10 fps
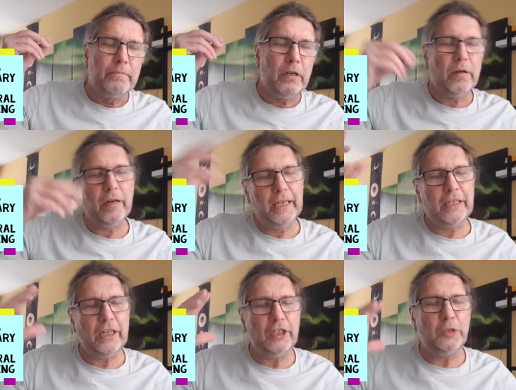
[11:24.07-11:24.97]
uh,
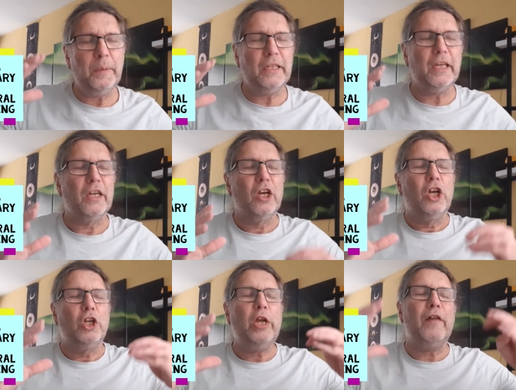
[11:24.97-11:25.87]
energetically speaking,
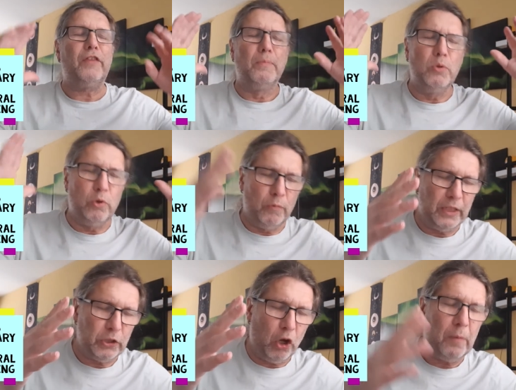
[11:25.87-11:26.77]
you have the moon, which
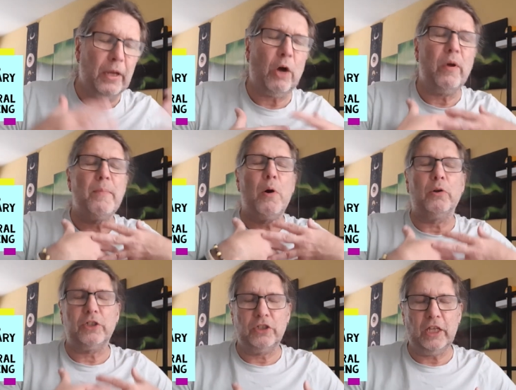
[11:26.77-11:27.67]
is all about our emotions.